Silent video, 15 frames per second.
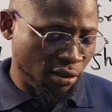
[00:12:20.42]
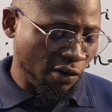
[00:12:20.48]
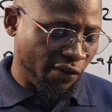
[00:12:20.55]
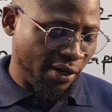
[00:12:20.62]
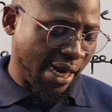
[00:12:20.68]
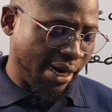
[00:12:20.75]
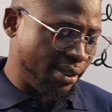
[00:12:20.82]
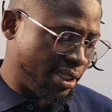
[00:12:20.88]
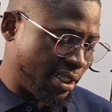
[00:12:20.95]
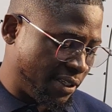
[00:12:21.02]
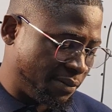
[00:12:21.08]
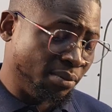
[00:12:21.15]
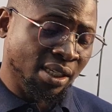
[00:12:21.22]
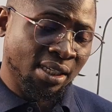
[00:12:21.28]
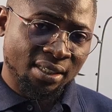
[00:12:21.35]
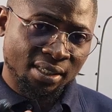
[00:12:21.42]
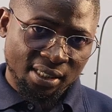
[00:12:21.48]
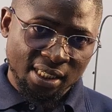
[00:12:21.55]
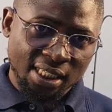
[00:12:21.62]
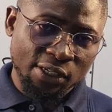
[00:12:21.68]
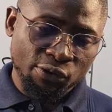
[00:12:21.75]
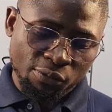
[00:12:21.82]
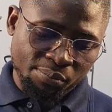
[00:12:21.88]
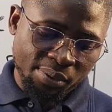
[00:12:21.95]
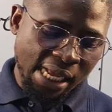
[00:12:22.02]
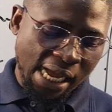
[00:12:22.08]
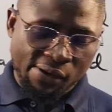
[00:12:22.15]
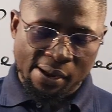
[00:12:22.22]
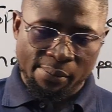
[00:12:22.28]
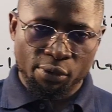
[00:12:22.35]
So, for that reason, D will be
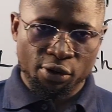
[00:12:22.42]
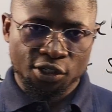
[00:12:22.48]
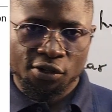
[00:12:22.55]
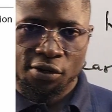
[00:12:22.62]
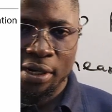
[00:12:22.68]
our most